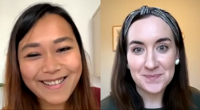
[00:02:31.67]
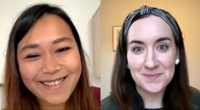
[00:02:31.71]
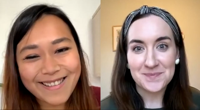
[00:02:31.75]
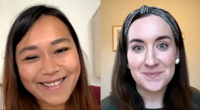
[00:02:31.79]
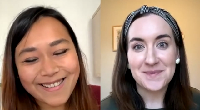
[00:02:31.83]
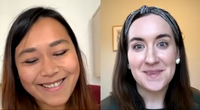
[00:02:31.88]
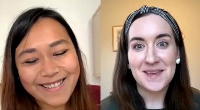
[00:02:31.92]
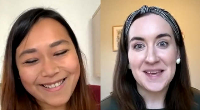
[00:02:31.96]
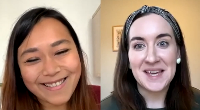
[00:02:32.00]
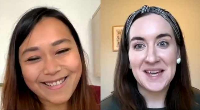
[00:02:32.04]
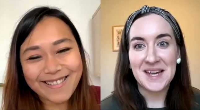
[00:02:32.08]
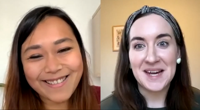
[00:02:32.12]

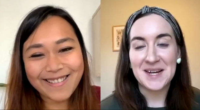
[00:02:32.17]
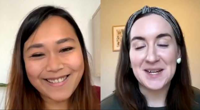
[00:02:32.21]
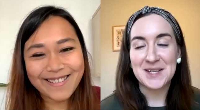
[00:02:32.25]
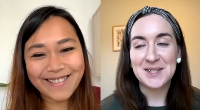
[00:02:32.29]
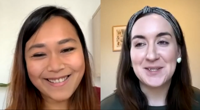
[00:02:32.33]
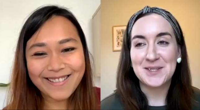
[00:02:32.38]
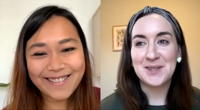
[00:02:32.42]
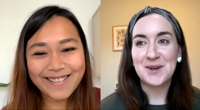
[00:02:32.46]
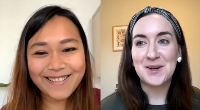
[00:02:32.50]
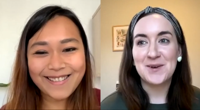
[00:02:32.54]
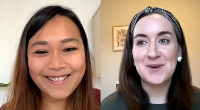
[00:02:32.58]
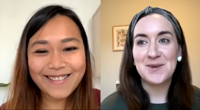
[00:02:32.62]
Speaker 1: Yeah,
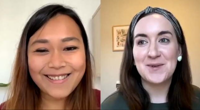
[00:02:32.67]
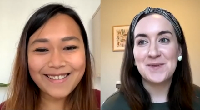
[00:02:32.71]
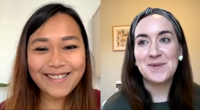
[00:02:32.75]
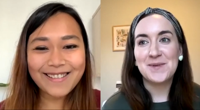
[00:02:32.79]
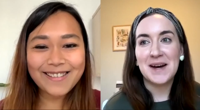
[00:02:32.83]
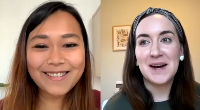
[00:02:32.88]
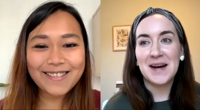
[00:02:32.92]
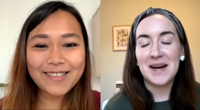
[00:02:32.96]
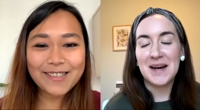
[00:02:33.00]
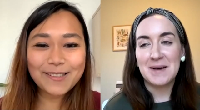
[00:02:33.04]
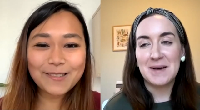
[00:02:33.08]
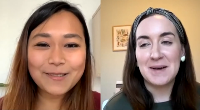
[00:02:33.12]
so
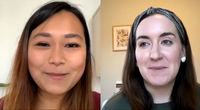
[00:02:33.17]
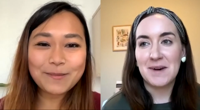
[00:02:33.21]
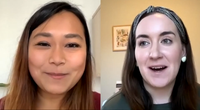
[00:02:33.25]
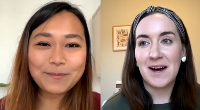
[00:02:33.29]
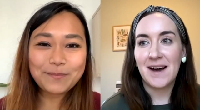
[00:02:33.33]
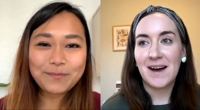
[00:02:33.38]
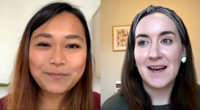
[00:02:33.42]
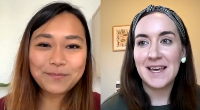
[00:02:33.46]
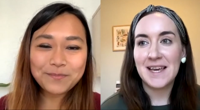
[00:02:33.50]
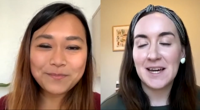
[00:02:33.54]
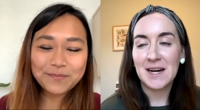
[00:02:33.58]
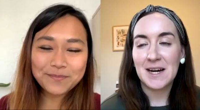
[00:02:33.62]
um,
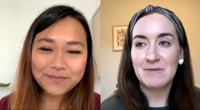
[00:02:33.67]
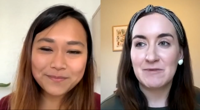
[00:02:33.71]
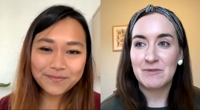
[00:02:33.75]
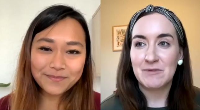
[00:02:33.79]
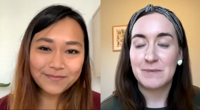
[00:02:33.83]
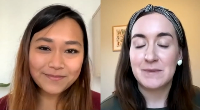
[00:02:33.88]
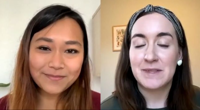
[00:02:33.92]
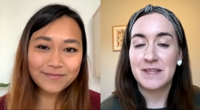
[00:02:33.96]
I come from the